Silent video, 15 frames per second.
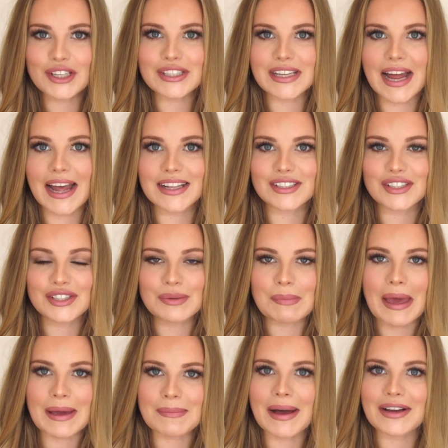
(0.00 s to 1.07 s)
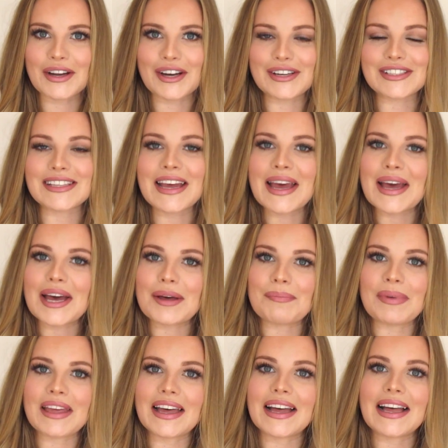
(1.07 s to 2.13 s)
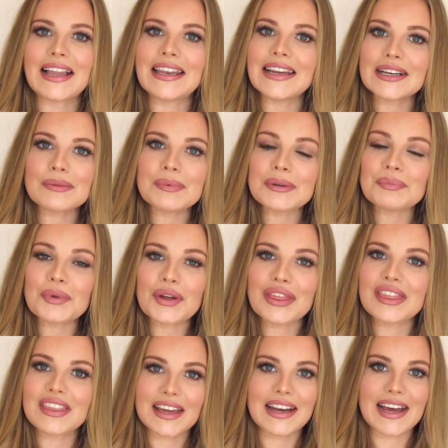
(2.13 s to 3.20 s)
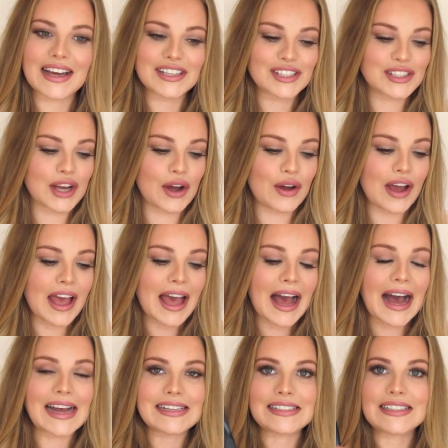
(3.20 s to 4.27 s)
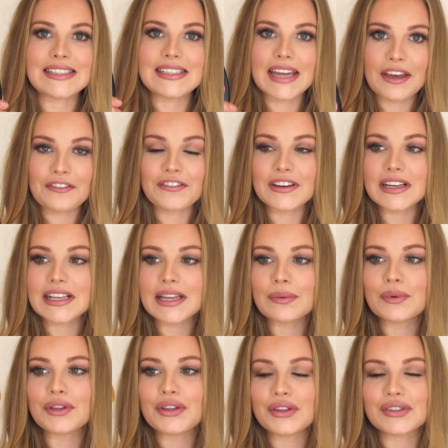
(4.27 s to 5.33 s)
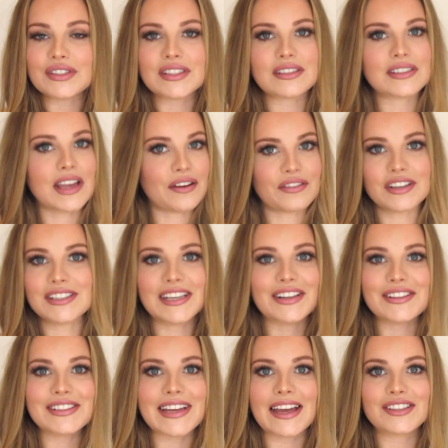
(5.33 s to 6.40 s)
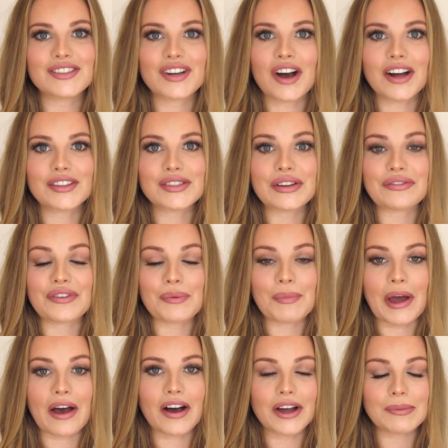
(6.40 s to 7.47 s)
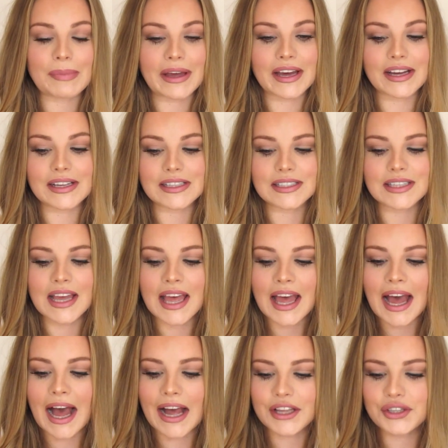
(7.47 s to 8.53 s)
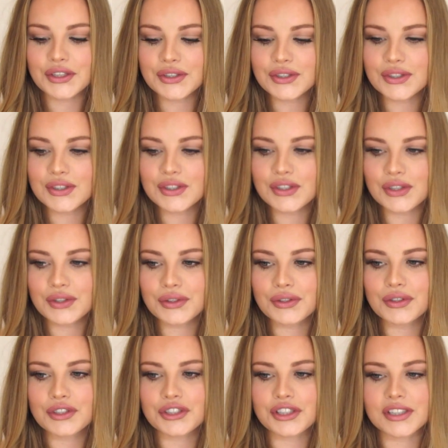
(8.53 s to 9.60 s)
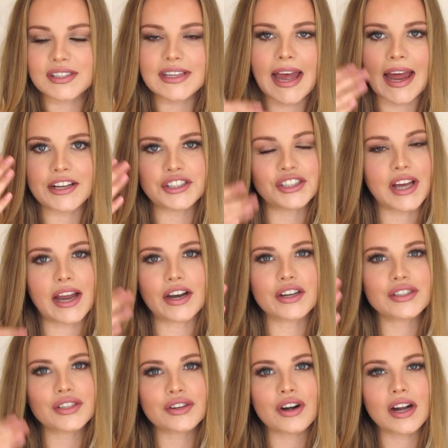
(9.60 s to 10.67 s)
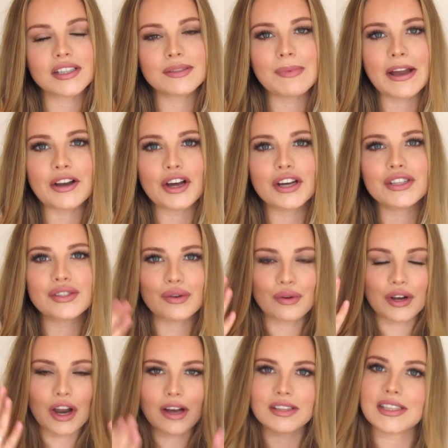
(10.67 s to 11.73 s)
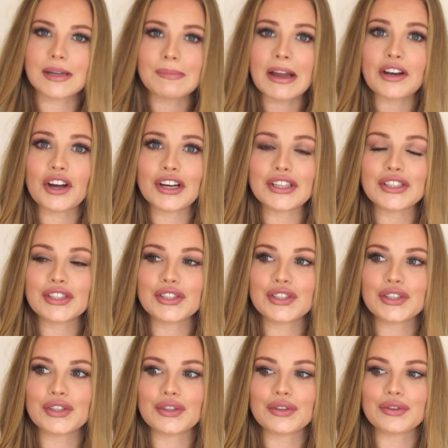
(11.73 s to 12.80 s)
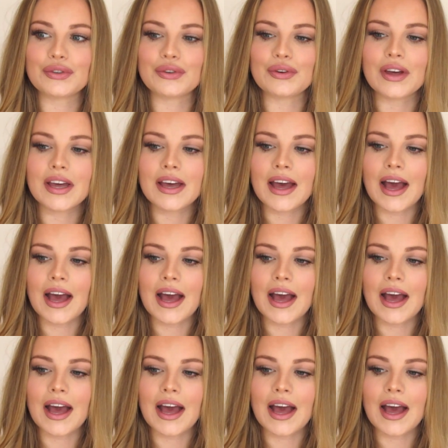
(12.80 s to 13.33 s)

those lines to make my nose appear a little bit more thinner. So I definitely will use this every single day to contour from now on, because I used to just add shadows across my nose or alongside my nose to